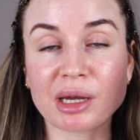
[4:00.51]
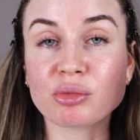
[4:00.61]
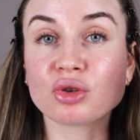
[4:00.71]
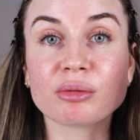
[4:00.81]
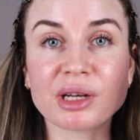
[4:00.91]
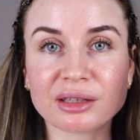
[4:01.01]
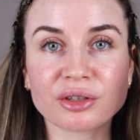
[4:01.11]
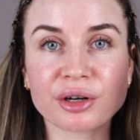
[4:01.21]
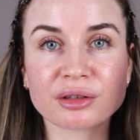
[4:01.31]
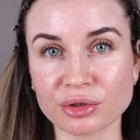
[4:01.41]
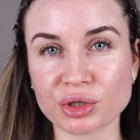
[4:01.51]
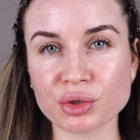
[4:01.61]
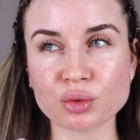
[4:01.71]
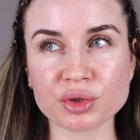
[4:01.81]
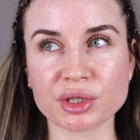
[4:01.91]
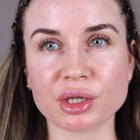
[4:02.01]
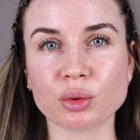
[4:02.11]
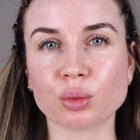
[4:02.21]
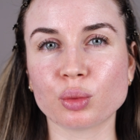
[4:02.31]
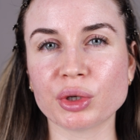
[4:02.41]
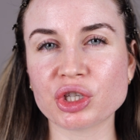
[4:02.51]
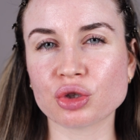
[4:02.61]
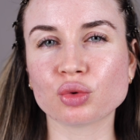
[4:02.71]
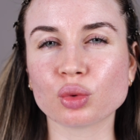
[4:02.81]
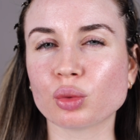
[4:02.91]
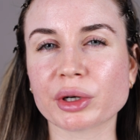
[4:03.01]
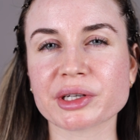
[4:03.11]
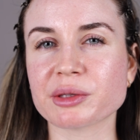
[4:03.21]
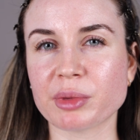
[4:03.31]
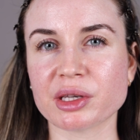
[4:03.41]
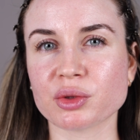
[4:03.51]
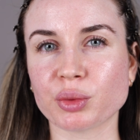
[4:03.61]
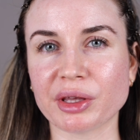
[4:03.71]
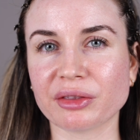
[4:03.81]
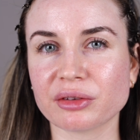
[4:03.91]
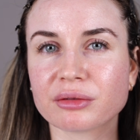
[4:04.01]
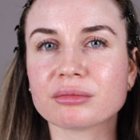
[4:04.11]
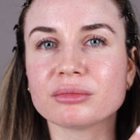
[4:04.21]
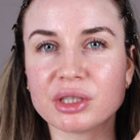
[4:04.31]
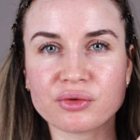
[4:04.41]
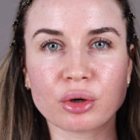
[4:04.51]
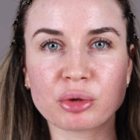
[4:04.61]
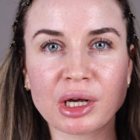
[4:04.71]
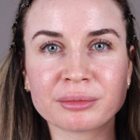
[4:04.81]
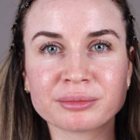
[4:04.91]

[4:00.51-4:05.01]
my beauty blender, just to see which tool works best with this formula.